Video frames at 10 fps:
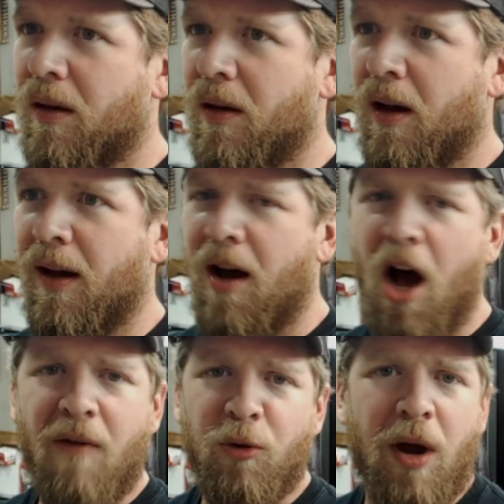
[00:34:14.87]
uh,
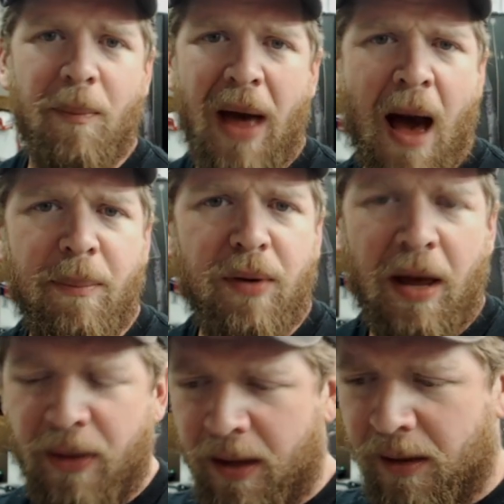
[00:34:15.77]
OfferUp app,
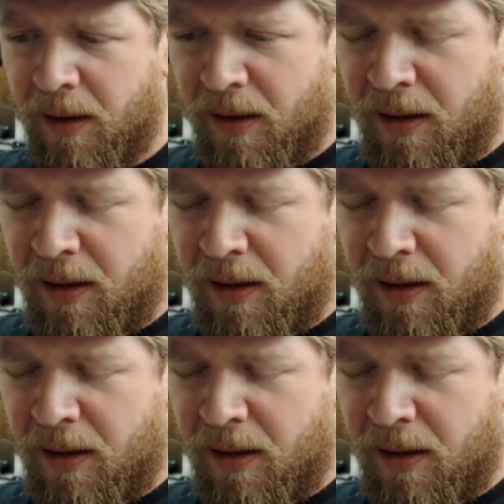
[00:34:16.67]
I think.